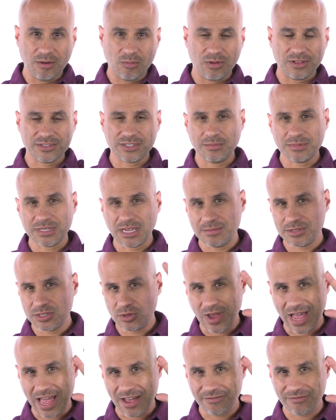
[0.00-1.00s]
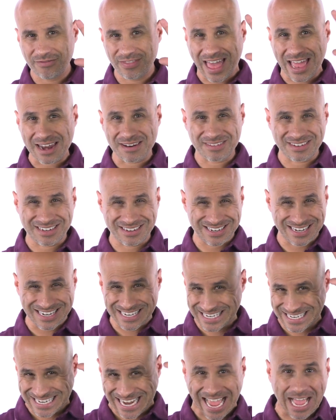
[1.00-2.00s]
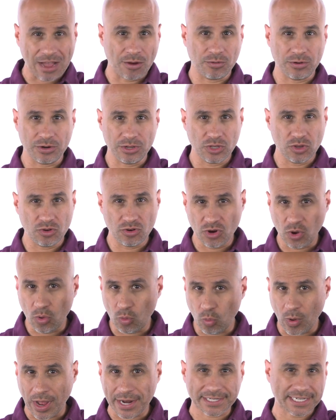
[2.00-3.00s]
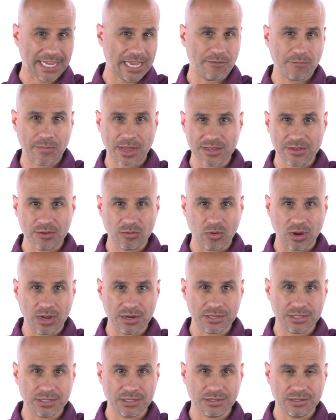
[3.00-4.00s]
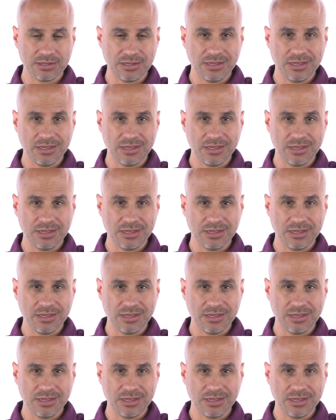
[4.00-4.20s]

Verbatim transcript: Well, sometimes you have that down. You know what kind of man you want,